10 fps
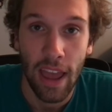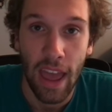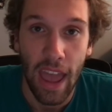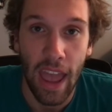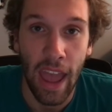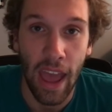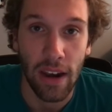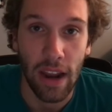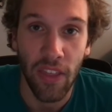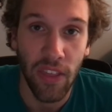And
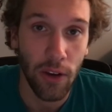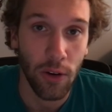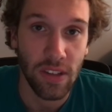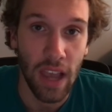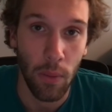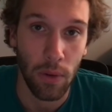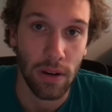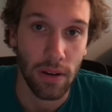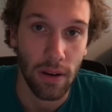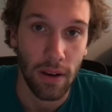I think Chris
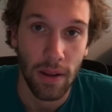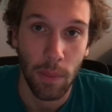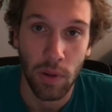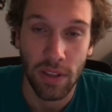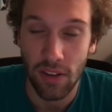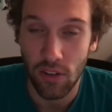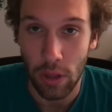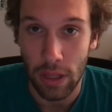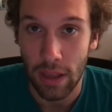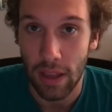Godwin
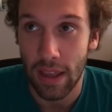potentially